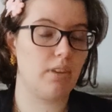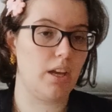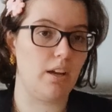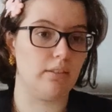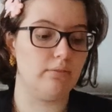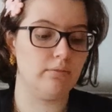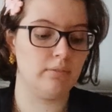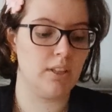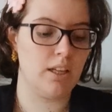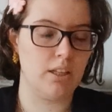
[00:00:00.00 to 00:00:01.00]
yeah,
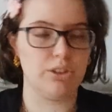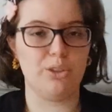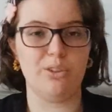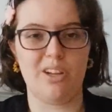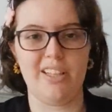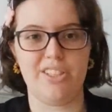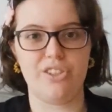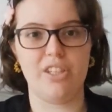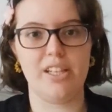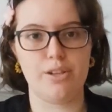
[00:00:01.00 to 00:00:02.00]
so I
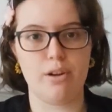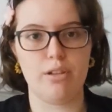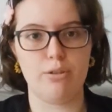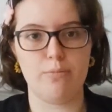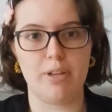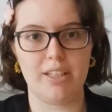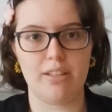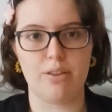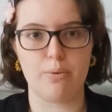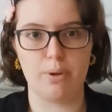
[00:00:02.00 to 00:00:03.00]
generally try to make
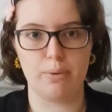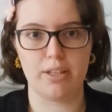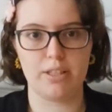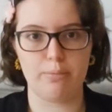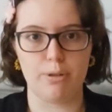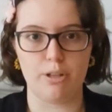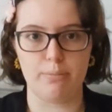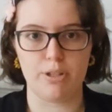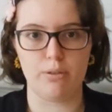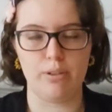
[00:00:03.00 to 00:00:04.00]
it 3 weeks per
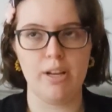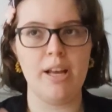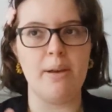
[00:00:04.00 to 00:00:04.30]
episode.